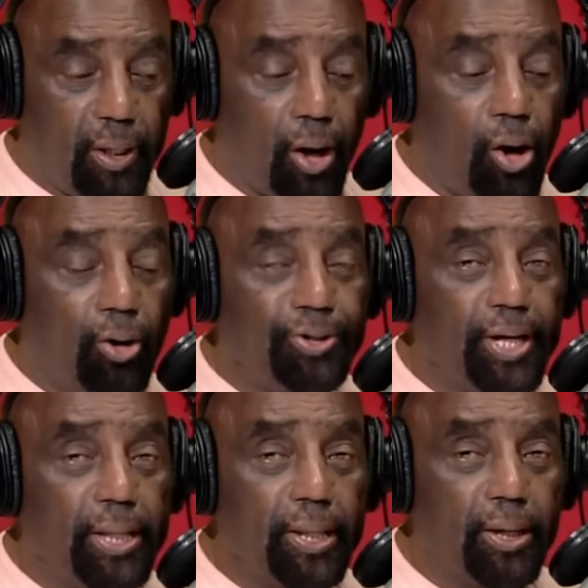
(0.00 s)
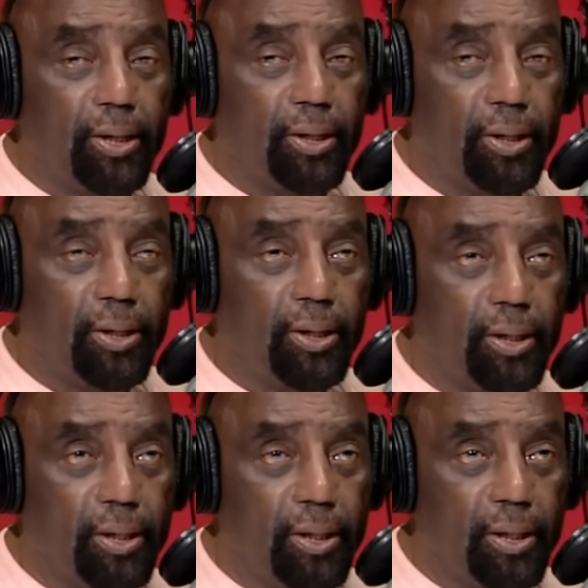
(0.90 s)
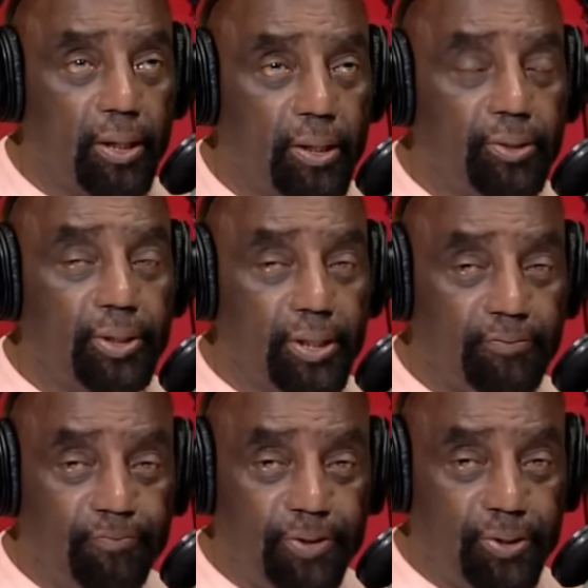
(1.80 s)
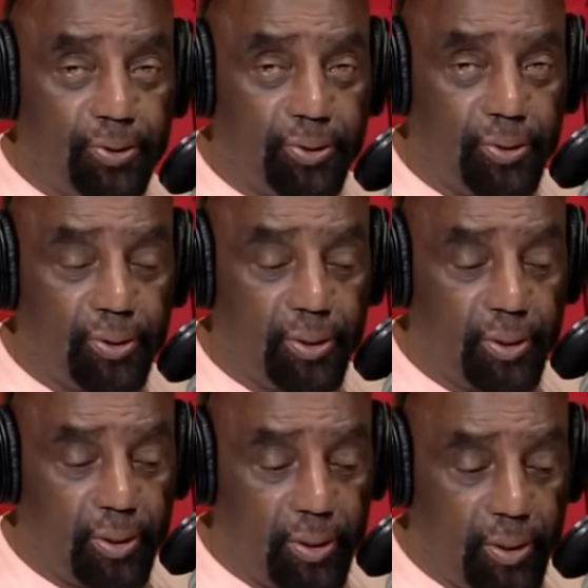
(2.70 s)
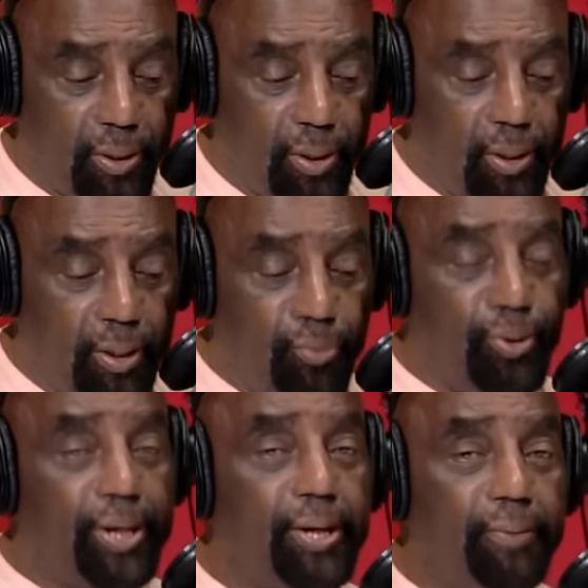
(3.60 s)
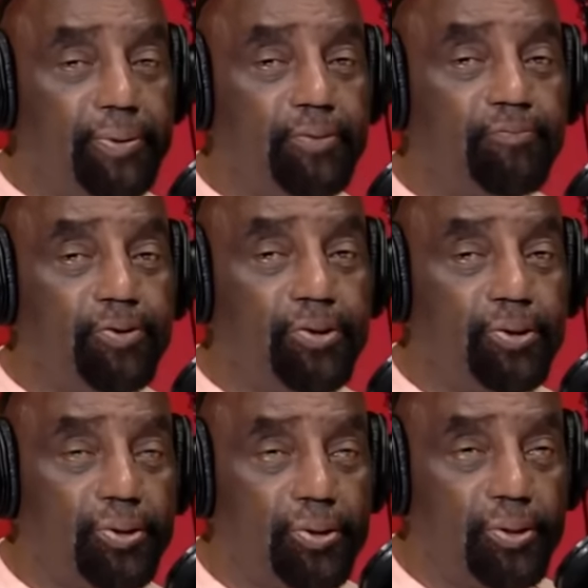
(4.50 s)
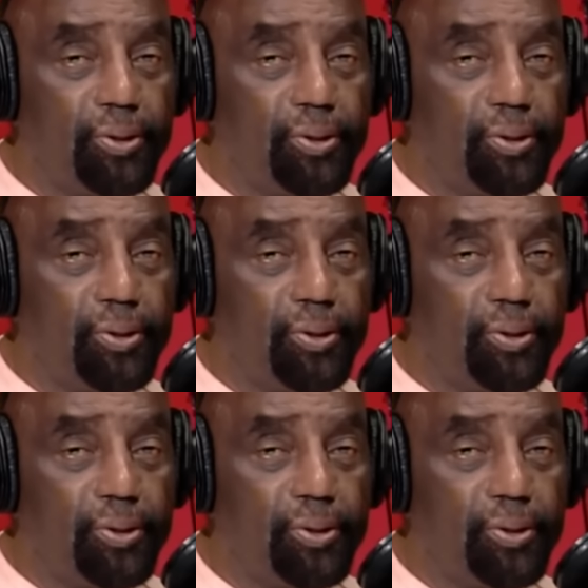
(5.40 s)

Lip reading: All day long, you're in fear. You wake up in fear.